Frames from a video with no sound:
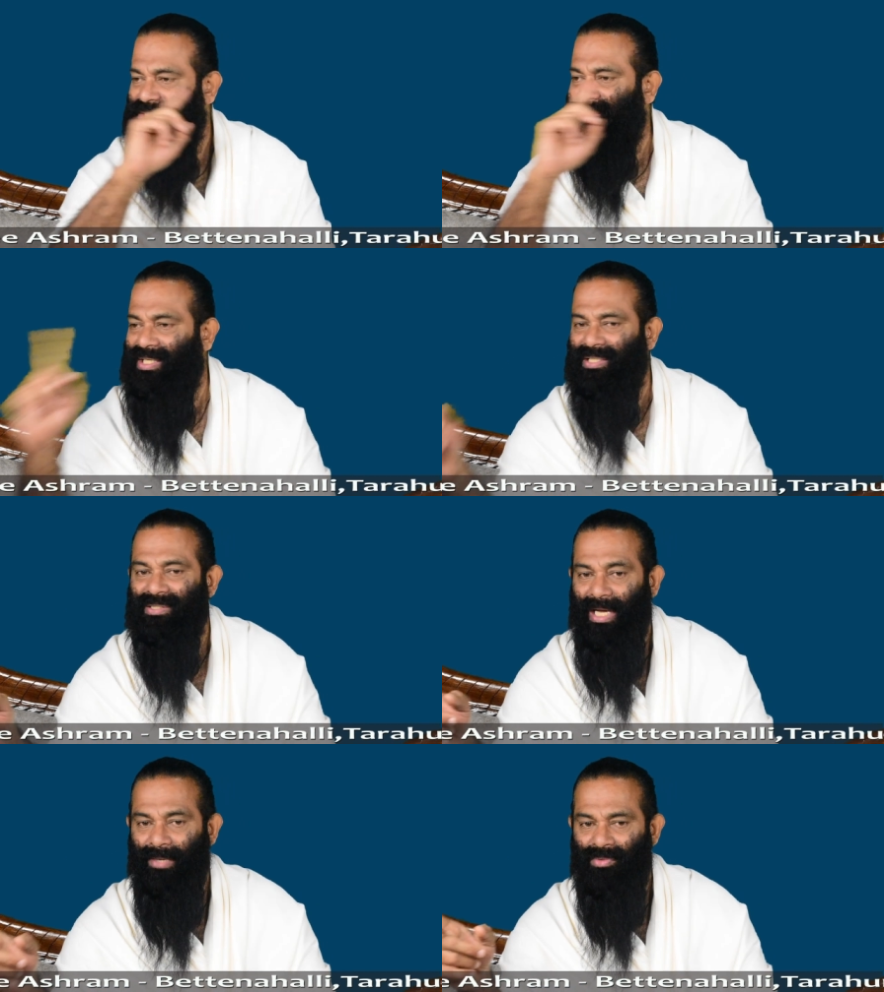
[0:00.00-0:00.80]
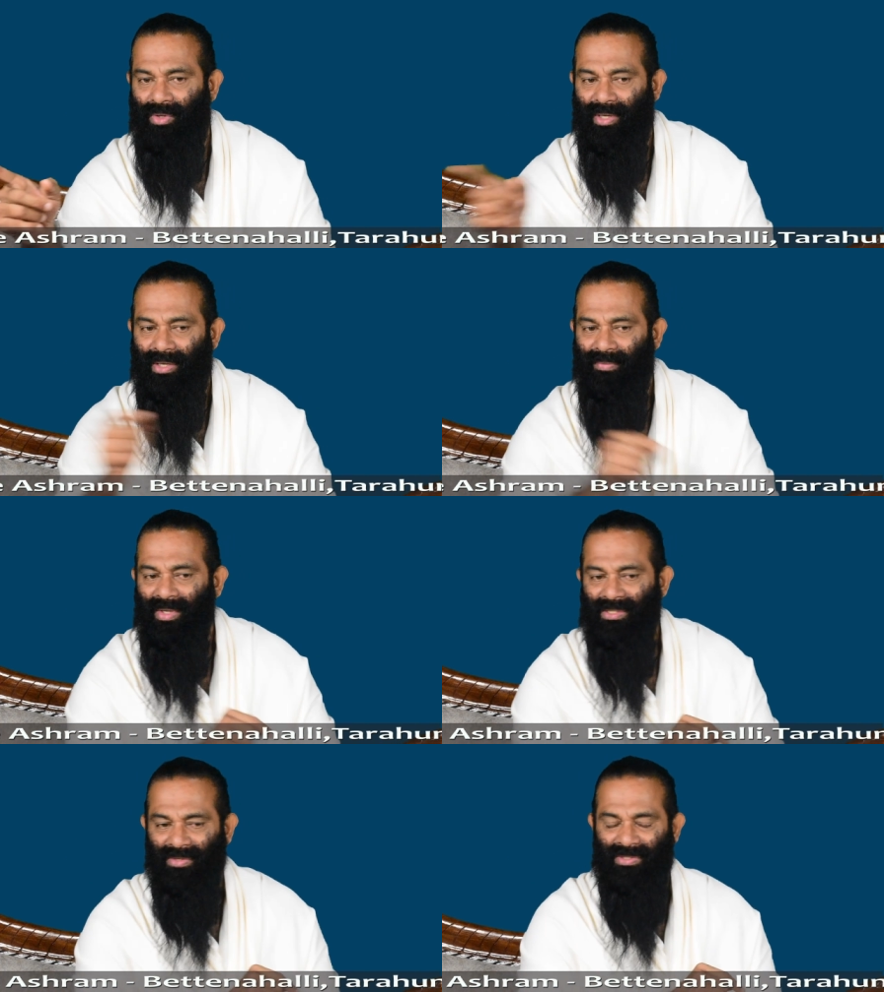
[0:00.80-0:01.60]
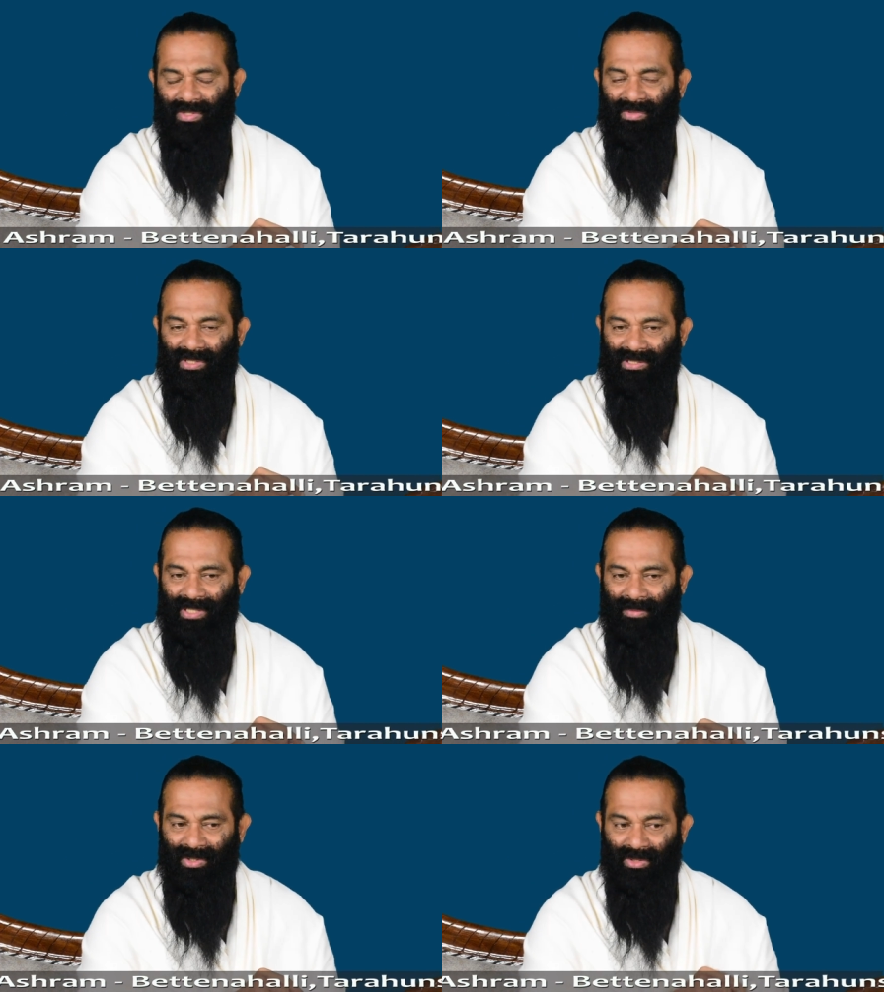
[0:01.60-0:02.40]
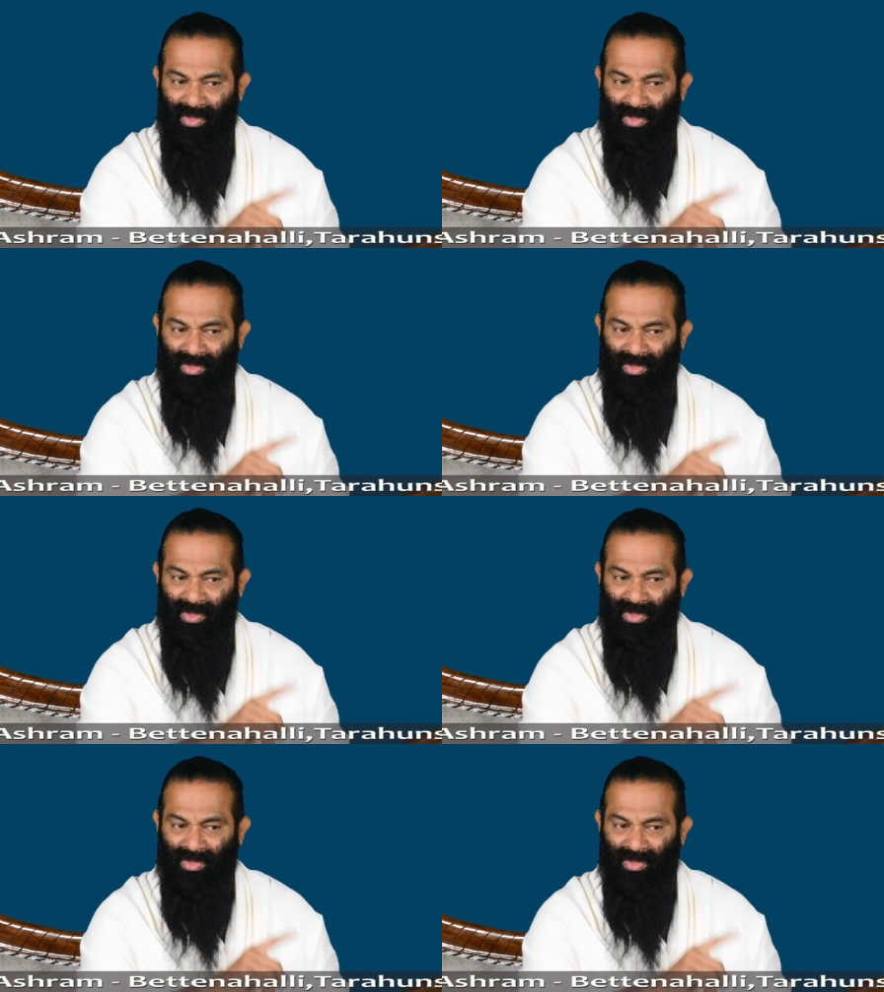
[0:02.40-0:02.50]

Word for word: second time your uh, civil service examination.